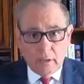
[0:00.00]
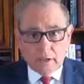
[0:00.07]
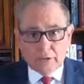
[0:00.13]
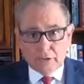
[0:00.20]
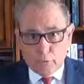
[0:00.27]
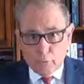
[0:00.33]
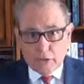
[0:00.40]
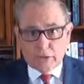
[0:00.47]
that
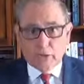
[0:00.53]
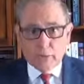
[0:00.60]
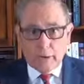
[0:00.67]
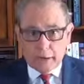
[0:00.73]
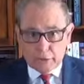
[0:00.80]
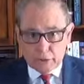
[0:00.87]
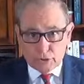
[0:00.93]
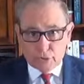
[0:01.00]
the
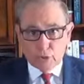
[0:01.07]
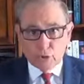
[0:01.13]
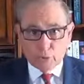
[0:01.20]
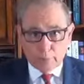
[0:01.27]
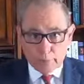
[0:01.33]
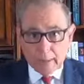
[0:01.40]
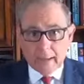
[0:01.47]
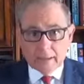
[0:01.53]
resurrection
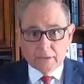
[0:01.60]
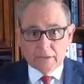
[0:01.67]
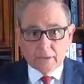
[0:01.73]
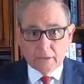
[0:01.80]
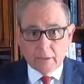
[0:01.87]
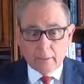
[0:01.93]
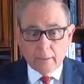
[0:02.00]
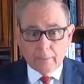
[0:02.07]
took
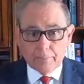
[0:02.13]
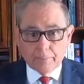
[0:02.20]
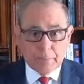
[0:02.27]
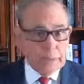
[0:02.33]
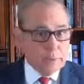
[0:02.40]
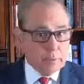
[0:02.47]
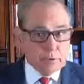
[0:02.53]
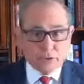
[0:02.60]
place.
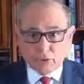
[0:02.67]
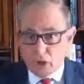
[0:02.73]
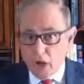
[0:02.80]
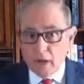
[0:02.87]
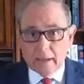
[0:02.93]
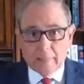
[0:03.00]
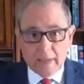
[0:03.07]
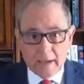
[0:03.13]
People
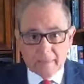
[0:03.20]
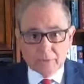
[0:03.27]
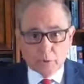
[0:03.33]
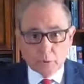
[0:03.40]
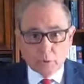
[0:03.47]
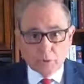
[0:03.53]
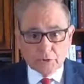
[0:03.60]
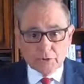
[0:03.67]
saw him
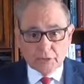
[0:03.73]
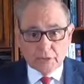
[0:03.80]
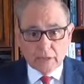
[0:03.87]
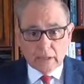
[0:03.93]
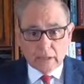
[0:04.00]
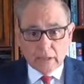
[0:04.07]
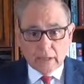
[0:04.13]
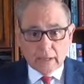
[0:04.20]
afterwards.
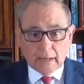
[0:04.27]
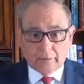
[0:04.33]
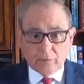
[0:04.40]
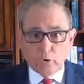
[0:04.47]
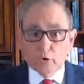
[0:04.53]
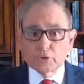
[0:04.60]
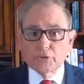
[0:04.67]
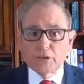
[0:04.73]
And of
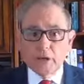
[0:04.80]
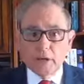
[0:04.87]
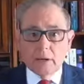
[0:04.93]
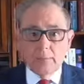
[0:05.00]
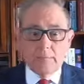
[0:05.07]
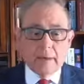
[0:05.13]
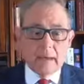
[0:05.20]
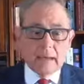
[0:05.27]
course,
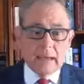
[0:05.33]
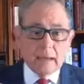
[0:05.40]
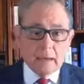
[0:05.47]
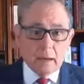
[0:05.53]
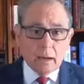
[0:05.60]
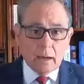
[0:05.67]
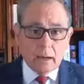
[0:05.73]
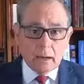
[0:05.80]
many
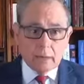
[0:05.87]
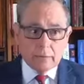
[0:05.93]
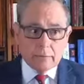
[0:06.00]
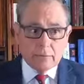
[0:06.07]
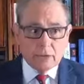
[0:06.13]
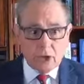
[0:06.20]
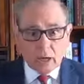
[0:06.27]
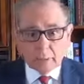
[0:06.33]

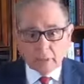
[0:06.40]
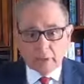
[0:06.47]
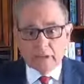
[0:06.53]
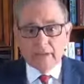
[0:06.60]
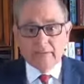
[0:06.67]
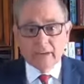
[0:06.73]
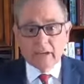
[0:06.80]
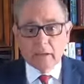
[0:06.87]

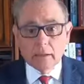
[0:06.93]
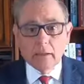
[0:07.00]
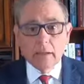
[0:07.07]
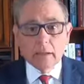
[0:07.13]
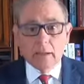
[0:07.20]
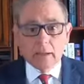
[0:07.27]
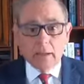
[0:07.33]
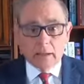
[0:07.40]
non-believing
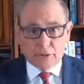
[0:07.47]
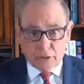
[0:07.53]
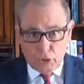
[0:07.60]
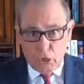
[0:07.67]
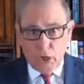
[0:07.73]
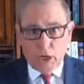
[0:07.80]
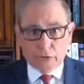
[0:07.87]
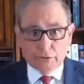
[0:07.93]

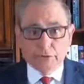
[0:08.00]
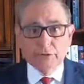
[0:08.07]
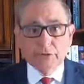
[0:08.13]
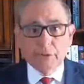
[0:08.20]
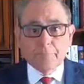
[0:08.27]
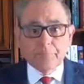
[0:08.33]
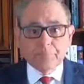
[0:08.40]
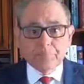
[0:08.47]
scholars